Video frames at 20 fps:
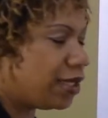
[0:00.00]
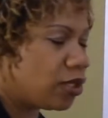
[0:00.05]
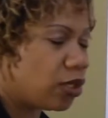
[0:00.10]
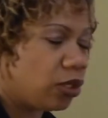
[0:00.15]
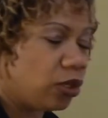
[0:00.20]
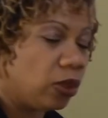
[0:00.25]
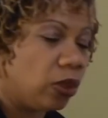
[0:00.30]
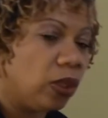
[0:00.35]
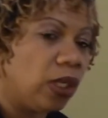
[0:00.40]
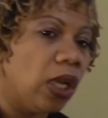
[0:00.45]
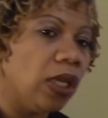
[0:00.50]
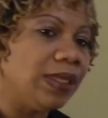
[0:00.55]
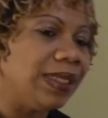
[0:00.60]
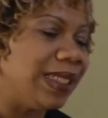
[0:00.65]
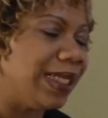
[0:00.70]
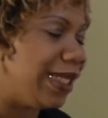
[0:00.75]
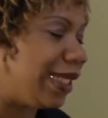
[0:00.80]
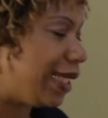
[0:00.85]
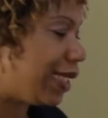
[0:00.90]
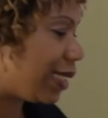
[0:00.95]
So you go down
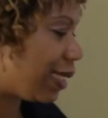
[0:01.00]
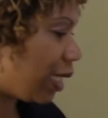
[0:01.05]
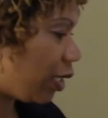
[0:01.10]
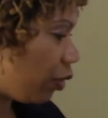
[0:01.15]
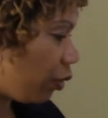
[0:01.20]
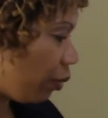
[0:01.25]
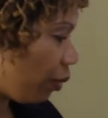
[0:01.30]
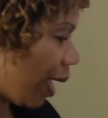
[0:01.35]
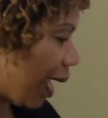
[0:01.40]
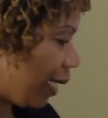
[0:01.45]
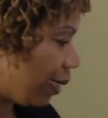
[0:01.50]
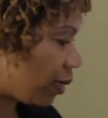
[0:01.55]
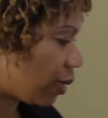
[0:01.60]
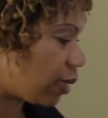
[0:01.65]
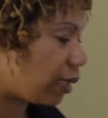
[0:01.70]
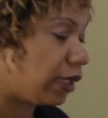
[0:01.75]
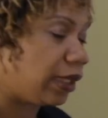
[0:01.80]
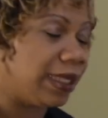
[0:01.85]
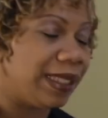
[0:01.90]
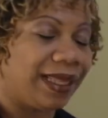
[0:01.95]
the list and you write
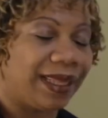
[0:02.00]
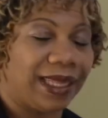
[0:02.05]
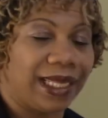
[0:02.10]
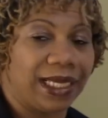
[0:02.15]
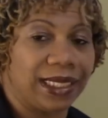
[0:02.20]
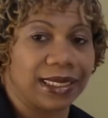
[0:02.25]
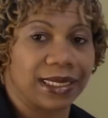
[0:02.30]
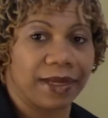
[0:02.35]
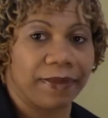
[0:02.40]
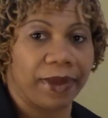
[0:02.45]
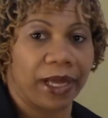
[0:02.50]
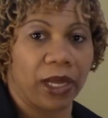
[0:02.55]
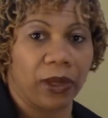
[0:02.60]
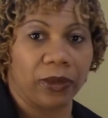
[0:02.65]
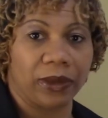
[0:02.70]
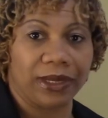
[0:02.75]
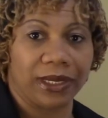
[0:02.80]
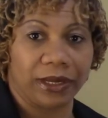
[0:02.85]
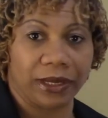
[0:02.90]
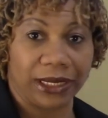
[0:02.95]
the good things
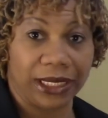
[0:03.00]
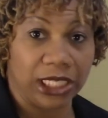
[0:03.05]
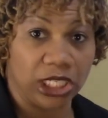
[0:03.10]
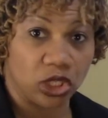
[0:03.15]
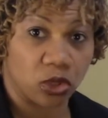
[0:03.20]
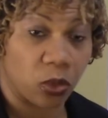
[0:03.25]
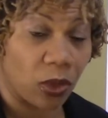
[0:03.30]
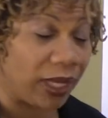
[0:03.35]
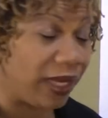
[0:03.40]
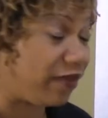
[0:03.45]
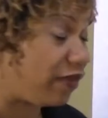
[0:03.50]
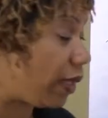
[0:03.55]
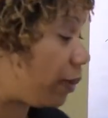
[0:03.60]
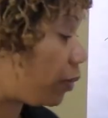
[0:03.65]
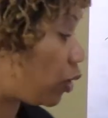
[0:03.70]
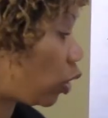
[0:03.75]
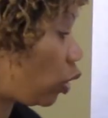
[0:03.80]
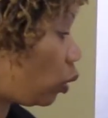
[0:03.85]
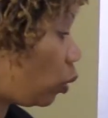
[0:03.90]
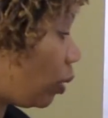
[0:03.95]
about each one of them.
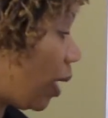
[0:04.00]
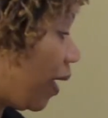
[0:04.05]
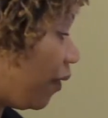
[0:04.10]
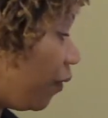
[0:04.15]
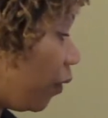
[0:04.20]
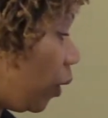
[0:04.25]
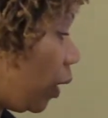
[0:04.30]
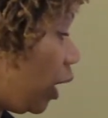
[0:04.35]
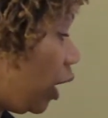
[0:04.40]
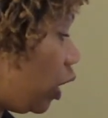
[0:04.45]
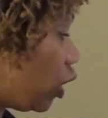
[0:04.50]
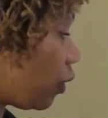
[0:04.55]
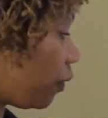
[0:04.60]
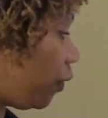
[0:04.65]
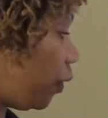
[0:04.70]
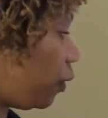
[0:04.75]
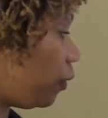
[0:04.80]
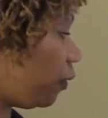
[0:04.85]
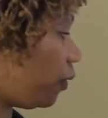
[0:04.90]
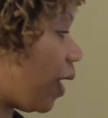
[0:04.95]
So you do that for each of
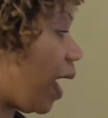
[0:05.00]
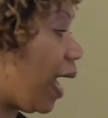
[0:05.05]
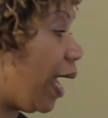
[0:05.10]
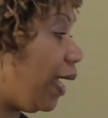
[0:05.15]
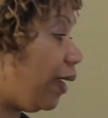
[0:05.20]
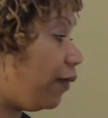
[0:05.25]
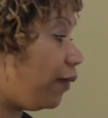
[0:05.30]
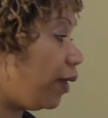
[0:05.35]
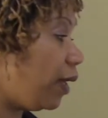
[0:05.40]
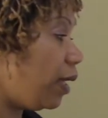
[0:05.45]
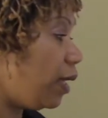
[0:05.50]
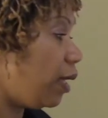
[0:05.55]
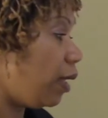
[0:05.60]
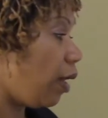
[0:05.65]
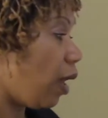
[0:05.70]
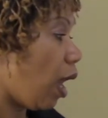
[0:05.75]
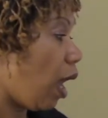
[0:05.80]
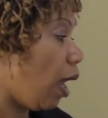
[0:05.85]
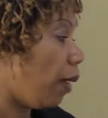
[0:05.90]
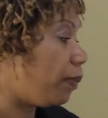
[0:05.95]
your 5
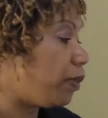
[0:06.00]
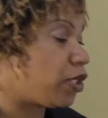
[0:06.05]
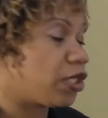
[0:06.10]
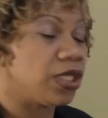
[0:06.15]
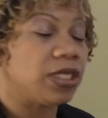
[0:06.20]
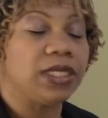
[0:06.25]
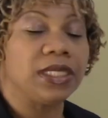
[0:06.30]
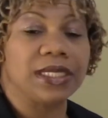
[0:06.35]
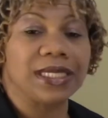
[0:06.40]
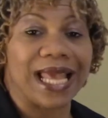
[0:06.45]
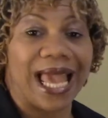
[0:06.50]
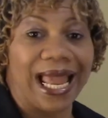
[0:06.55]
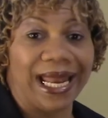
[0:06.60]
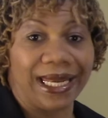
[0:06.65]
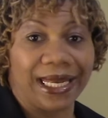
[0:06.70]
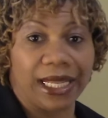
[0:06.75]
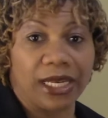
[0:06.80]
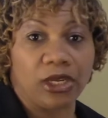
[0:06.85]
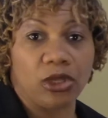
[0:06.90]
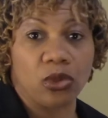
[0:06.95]
options,
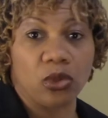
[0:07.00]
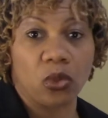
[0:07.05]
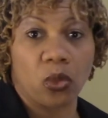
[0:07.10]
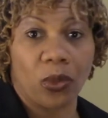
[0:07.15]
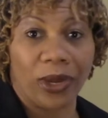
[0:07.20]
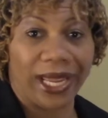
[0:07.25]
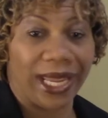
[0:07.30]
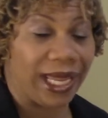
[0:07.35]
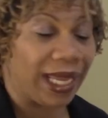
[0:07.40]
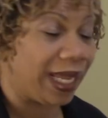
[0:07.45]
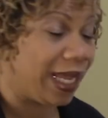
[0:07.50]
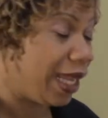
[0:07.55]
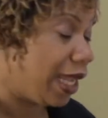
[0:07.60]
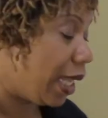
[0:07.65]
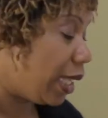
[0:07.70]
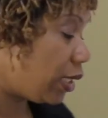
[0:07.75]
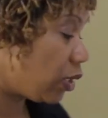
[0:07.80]
and then you weigh.